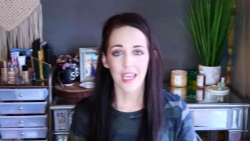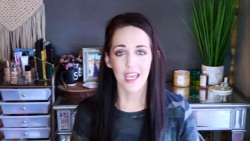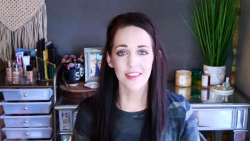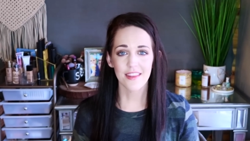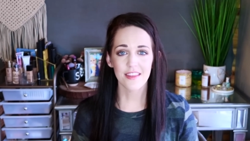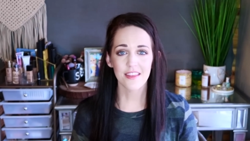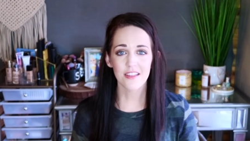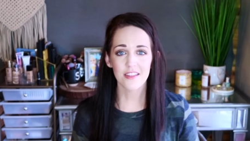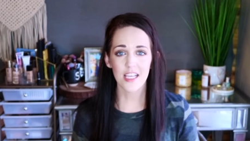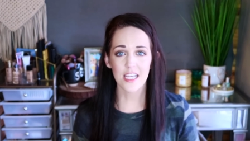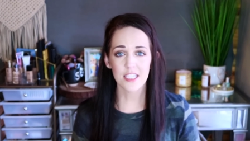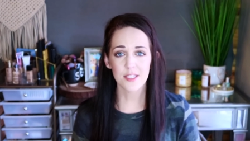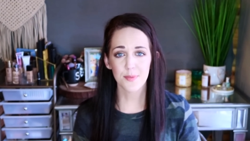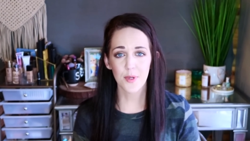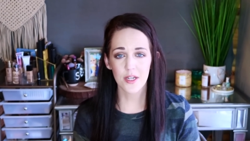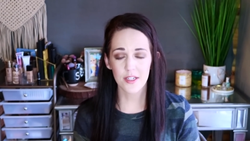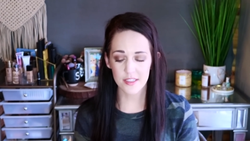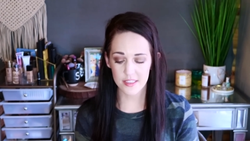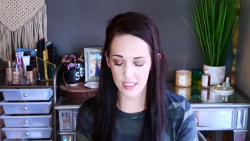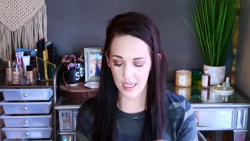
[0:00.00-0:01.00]
And then the last
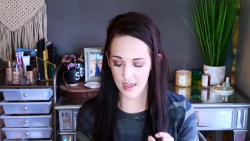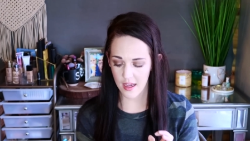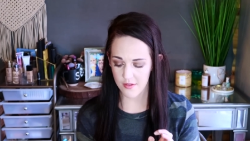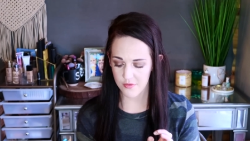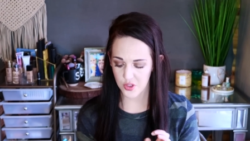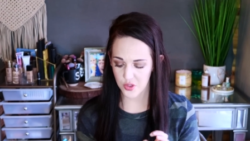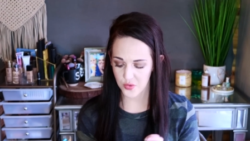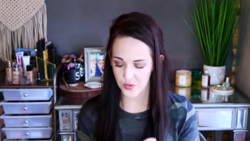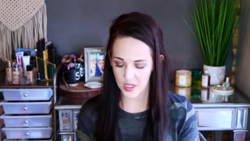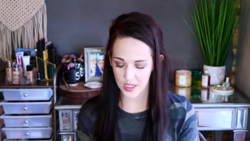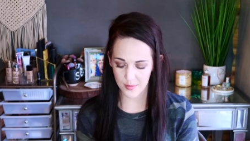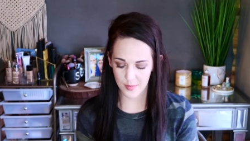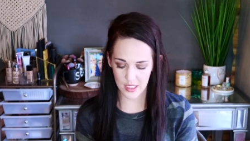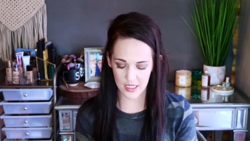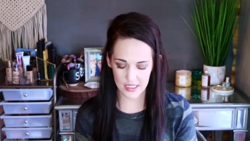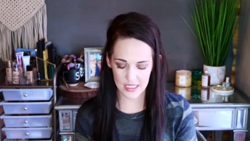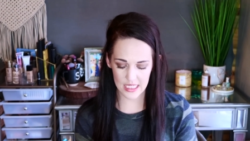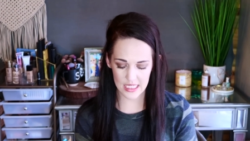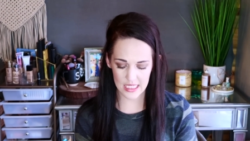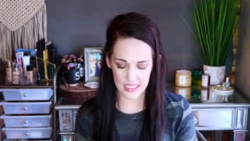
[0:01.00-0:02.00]
product I have to
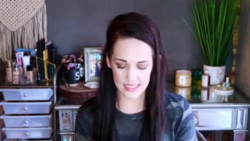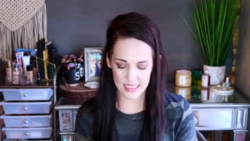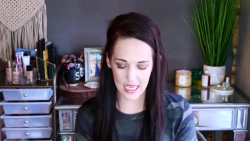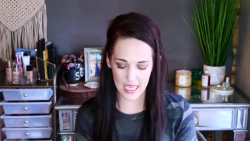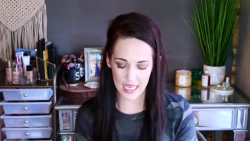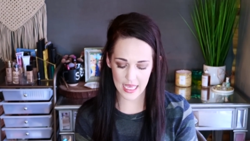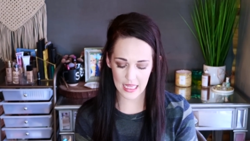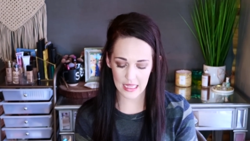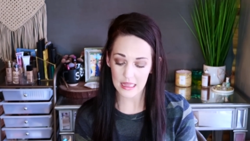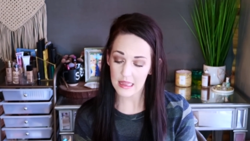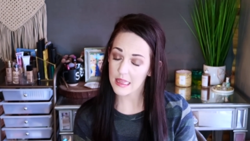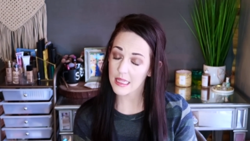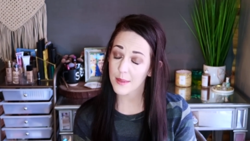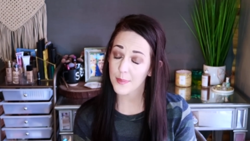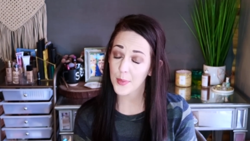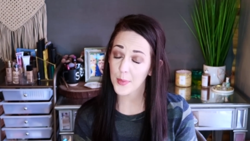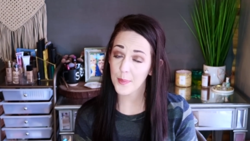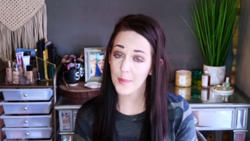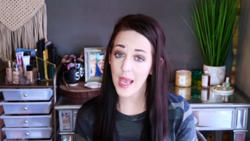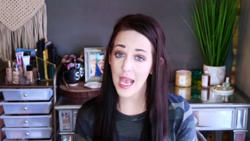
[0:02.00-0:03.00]
recommend is a
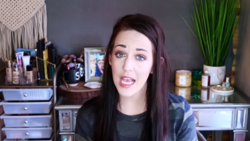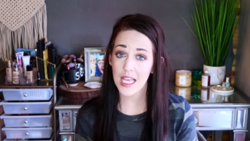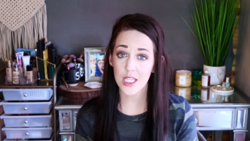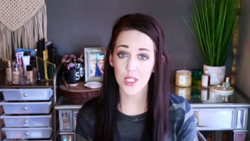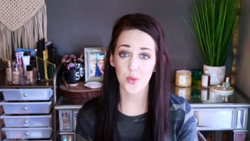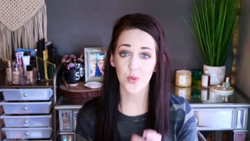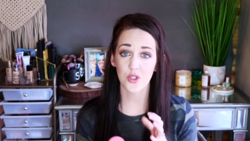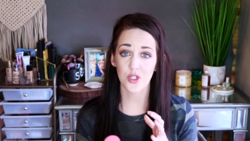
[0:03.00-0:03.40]
lip mask,